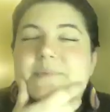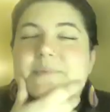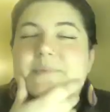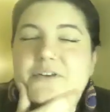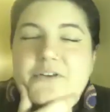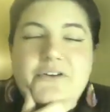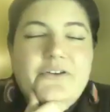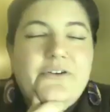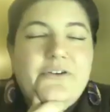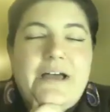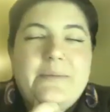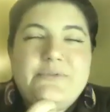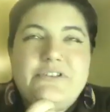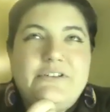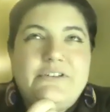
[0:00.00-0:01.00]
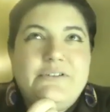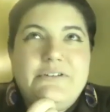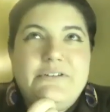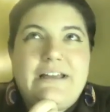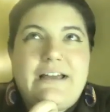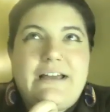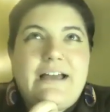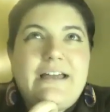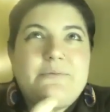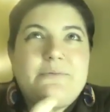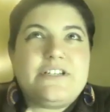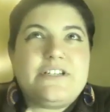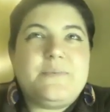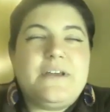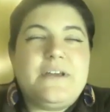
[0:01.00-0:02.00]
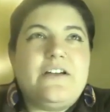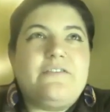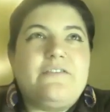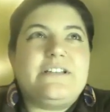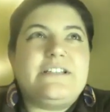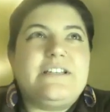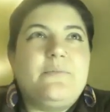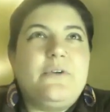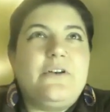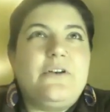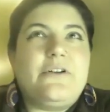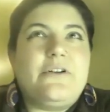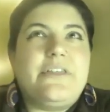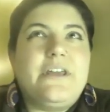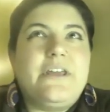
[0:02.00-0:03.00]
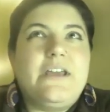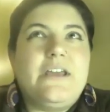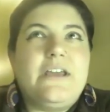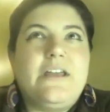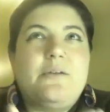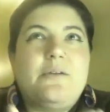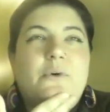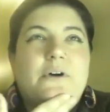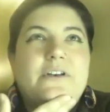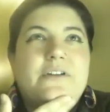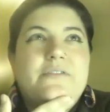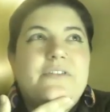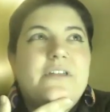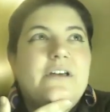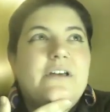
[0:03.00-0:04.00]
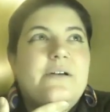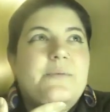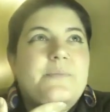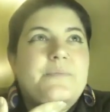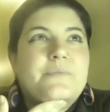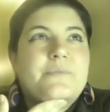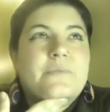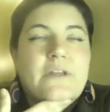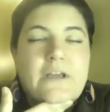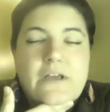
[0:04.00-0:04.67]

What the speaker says: me, no, absolutely. I was speaking of a similar thing in one of the